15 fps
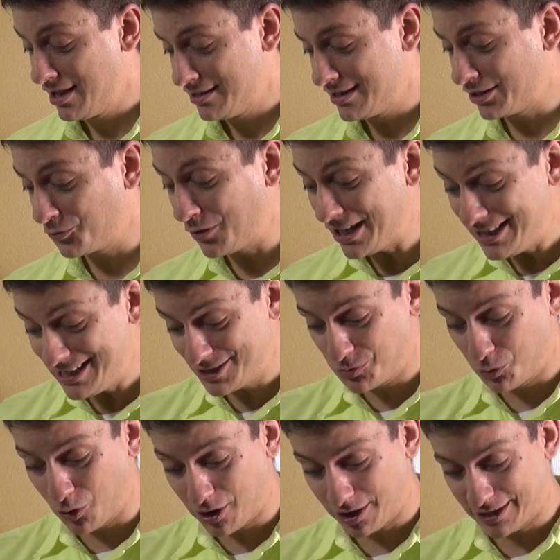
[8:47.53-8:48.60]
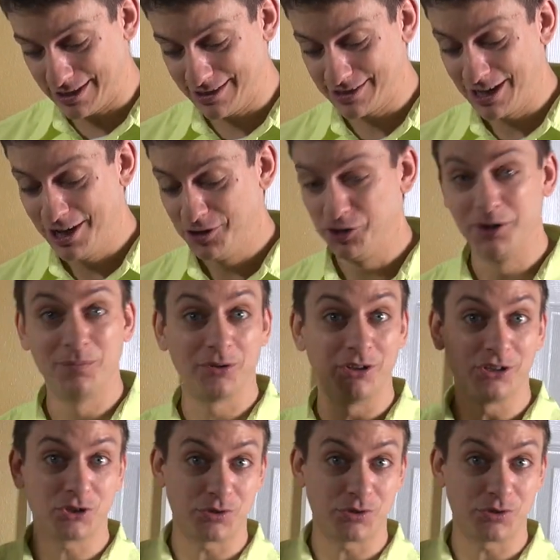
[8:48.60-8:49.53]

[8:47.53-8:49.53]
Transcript: Now the way these work is you can put